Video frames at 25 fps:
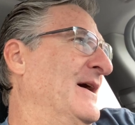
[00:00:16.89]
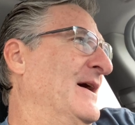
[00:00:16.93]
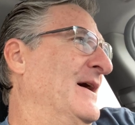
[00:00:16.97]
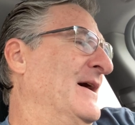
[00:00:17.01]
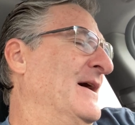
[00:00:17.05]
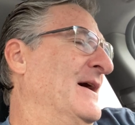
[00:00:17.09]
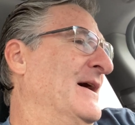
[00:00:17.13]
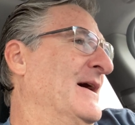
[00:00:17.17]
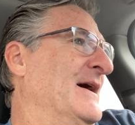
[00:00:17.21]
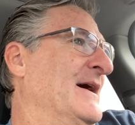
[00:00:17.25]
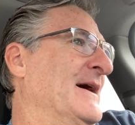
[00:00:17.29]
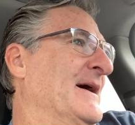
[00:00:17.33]

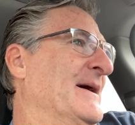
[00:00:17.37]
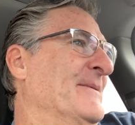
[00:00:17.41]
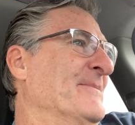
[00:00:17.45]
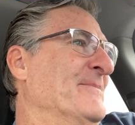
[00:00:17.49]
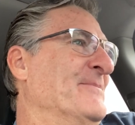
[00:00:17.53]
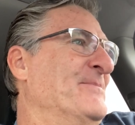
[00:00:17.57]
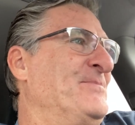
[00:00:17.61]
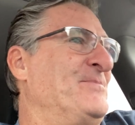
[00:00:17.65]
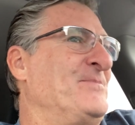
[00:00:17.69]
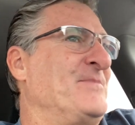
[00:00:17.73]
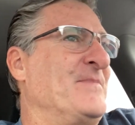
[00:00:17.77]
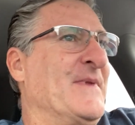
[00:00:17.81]

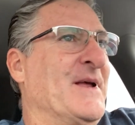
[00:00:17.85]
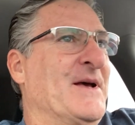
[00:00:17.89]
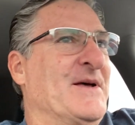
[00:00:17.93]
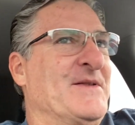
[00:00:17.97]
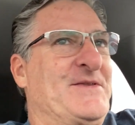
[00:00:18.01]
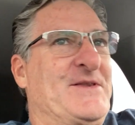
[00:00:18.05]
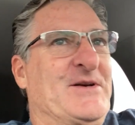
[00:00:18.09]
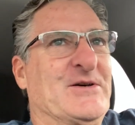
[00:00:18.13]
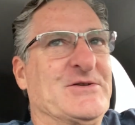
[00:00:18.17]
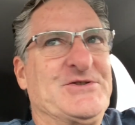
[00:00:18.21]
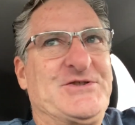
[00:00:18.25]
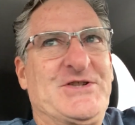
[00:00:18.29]
Um,
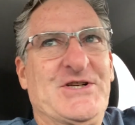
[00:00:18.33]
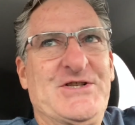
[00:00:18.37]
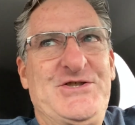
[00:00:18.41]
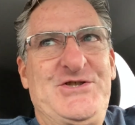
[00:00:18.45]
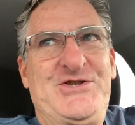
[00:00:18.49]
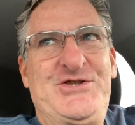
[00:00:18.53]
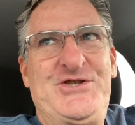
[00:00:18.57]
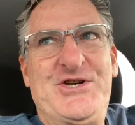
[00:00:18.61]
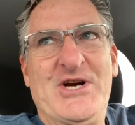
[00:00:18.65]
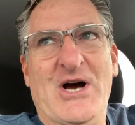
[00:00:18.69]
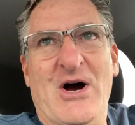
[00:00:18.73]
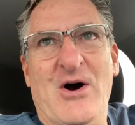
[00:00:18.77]
there's a
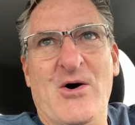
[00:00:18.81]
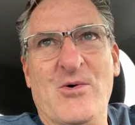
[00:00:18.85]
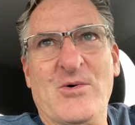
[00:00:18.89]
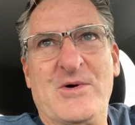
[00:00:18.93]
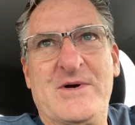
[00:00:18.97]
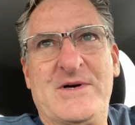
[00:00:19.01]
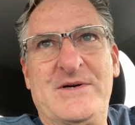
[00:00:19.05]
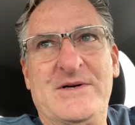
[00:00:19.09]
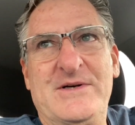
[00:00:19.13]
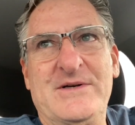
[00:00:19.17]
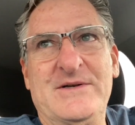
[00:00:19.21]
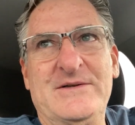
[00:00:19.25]

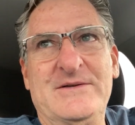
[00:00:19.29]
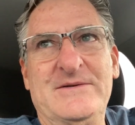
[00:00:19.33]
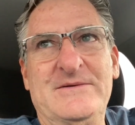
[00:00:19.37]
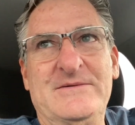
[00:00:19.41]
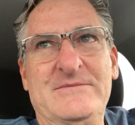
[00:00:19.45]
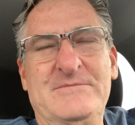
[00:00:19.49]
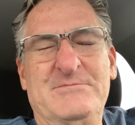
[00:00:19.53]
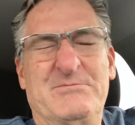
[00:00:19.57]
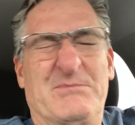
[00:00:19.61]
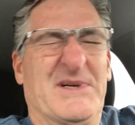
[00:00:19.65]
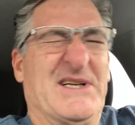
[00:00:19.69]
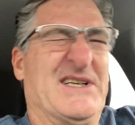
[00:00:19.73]
joke,
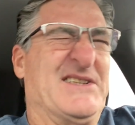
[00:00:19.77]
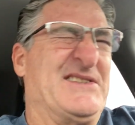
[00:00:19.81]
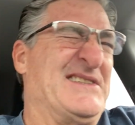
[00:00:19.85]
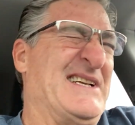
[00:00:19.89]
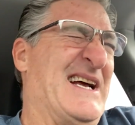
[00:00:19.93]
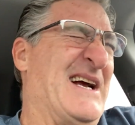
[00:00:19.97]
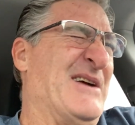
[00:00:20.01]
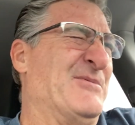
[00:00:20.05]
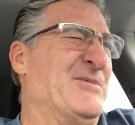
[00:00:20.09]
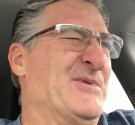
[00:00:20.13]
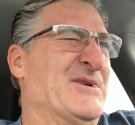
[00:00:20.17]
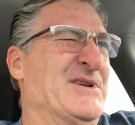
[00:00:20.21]
but it's
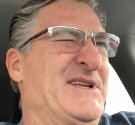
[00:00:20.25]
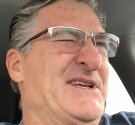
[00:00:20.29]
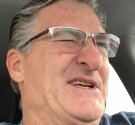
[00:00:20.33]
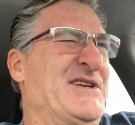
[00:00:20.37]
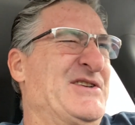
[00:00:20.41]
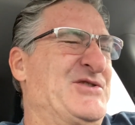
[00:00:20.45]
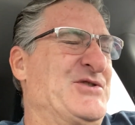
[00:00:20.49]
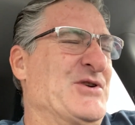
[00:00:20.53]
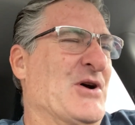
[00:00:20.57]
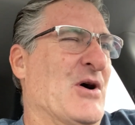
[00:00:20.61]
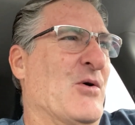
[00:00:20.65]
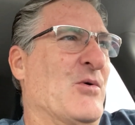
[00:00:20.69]
not really a
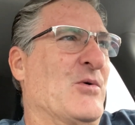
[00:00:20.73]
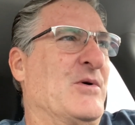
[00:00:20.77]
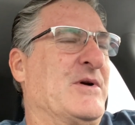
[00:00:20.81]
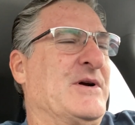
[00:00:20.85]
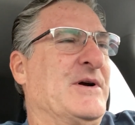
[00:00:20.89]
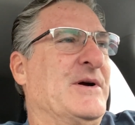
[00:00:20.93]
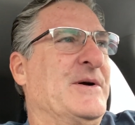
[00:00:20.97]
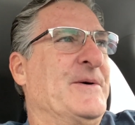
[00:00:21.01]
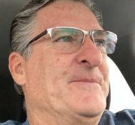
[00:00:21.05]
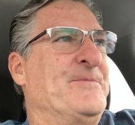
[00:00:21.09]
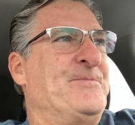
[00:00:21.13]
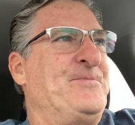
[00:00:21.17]

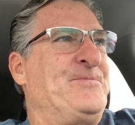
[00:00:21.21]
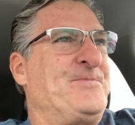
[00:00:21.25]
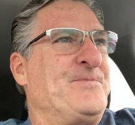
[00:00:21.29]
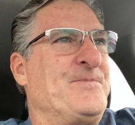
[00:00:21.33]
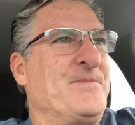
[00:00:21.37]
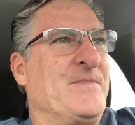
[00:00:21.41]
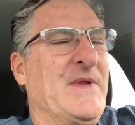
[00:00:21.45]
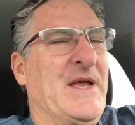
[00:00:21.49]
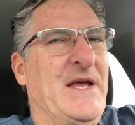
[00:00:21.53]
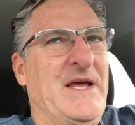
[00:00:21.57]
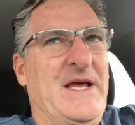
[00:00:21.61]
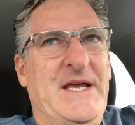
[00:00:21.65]
joke,
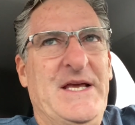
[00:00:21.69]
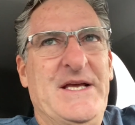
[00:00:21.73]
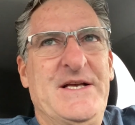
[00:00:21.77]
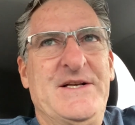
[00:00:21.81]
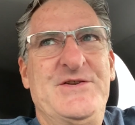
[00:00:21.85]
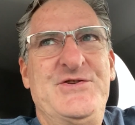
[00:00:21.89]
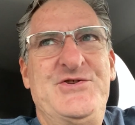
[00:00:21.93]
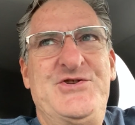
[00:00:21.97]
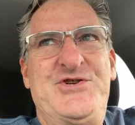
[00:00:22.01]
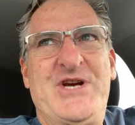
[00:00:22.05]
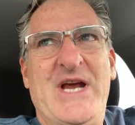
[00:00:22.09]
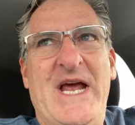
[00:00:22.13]

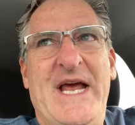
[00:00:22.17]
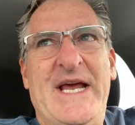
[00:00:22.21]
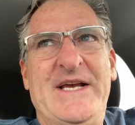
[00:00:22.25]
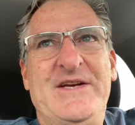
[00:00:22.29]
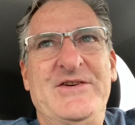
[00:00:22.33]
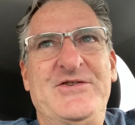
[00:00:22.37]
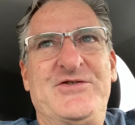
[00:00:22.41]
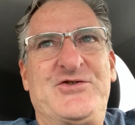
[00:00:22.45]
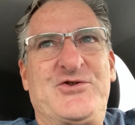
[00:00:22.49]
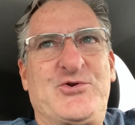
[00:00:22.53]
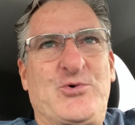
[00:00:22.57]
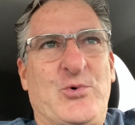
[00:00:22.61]
in
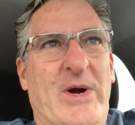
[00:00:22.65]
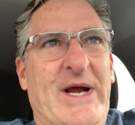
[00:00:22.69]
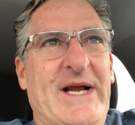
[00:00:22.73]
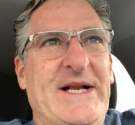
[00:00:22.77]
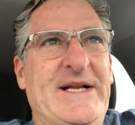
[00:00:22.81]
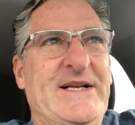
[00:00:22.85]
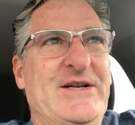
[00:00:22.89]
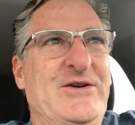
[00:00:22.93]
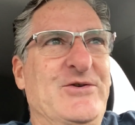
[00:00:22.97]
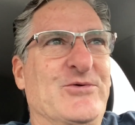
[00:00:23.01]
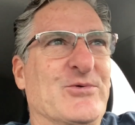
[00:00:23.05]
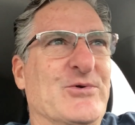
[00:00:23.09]
Jay's
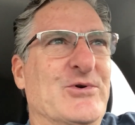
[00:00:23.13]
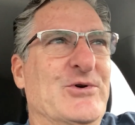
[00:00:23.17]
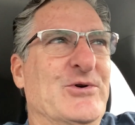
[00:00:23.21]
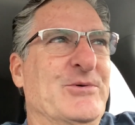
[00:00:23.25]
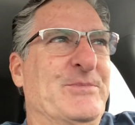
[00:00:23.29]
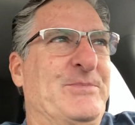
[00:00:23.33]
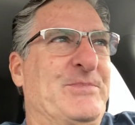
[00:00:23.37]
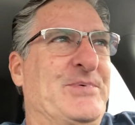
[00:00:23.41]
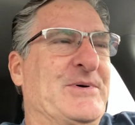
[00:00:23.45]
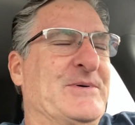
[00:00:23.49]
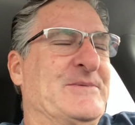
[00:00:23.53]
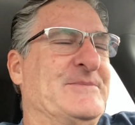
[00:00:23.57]
trading
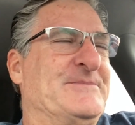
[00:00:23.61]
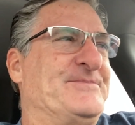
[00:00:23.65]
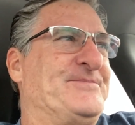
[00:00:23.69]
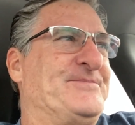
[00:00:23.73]
group.